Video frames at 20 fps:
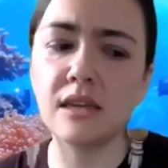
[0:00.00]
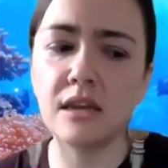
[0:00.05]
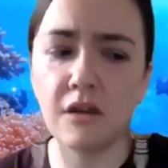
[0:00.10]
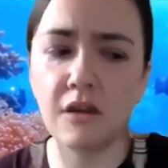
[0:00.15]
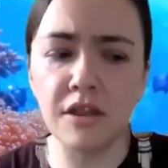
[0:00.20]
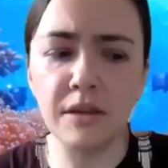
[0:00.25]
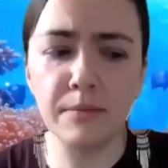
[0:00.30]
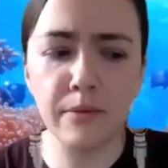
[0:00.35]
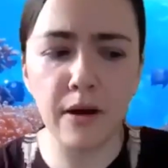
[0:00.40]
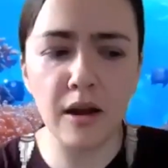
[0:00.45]
And
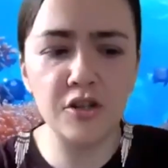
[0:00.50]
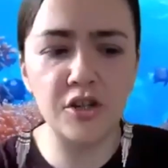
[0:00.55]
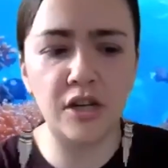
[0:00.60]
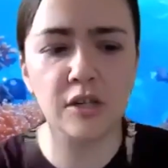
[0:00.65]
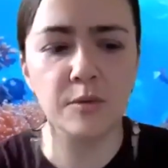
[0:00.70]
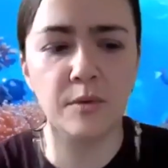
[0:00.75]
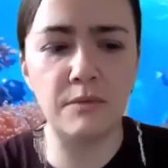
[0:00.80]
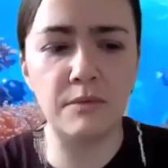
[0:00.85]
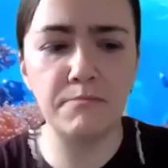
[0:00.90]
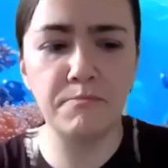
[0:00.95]
all the
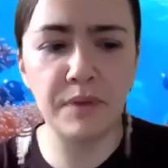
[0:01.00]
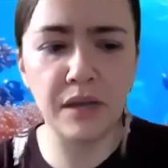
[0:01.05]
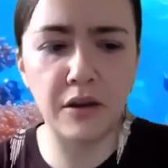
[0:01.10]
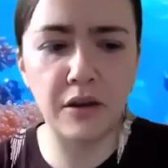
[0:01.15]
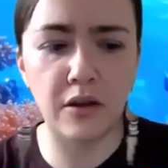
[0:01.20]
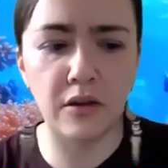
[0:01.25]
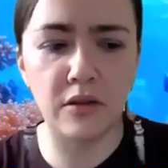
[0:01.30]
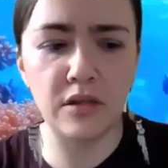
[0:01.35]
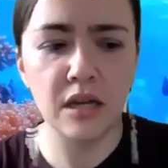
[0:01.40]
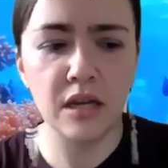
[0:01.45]
projects we
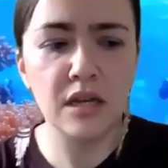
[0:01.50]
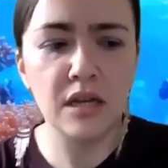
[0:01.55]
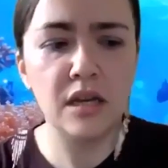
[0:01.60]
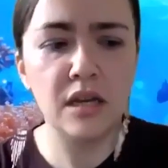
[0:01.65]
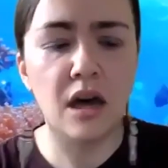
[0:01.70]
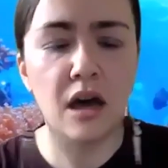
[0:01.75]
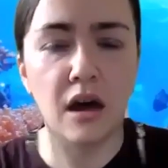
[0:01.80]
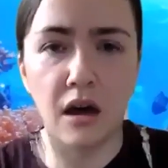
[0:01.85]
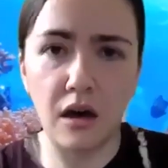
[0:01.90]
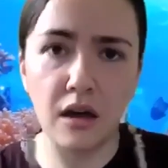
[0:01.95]
build
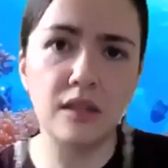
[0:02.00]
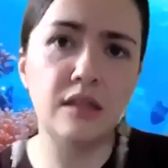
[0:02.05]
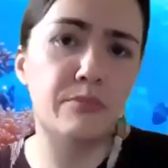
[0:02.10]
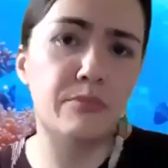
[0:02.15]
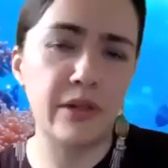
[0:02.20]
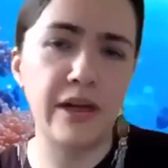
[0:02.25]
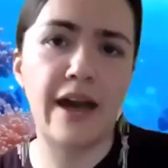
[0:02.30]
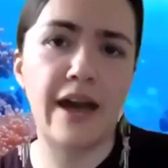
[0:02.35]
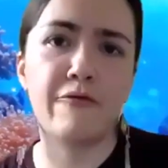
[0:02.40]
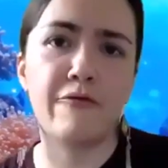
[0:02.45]
on the
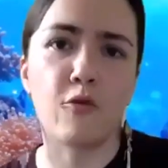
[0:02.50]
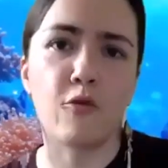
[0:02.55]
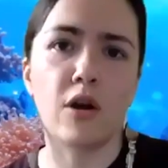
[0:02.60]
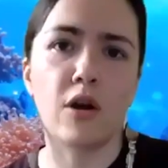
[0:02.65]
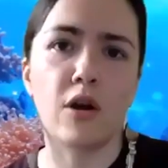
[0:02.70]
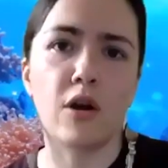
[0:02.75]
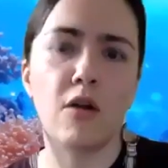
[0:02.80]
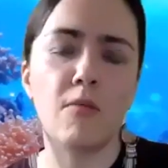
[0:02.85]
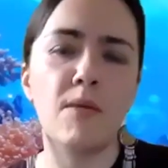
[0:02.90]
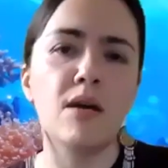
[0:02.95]

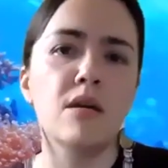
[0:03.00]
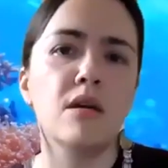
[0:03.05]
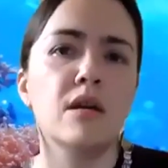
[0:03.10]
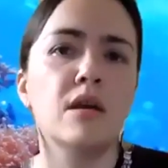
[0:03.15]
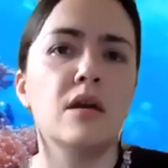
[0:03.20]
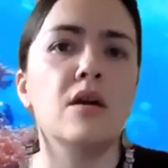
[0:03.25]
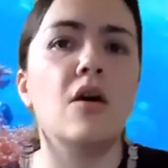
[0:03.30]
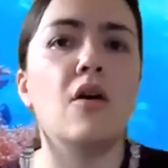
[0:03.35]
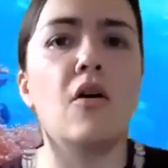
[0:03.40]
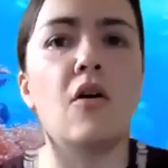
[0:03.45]
platform
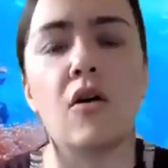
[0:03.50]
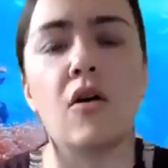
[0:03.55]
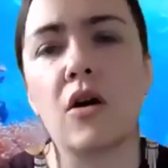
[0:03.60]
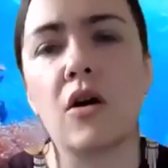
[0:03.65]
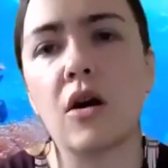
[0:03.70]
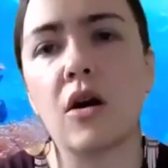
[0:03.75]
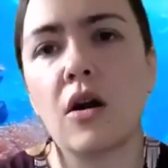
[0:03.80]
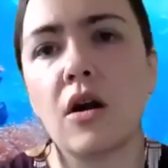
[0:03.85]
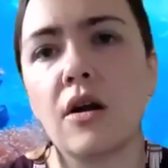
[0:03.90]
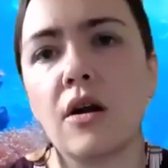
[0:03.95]

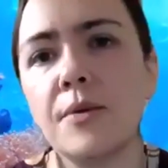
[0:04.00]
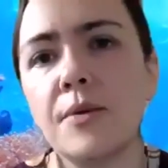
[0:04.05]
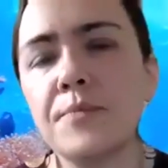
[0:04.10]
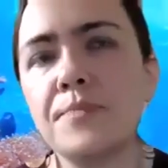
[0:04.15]
are